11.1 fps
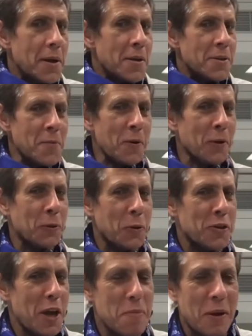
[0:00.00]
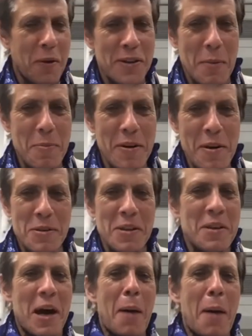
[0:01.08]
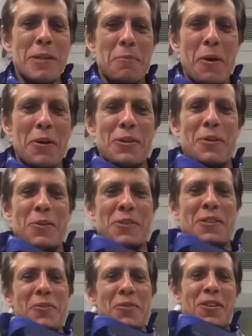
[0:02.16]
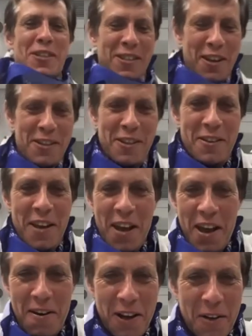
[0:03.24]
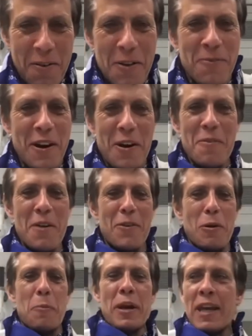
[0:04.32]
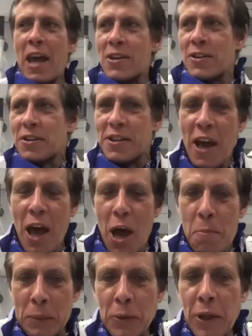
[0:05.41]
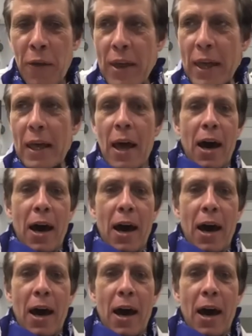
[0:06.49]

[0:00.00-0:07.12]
Difficult to say, because I'm the person who usually stays quite far away from applications. But what I think,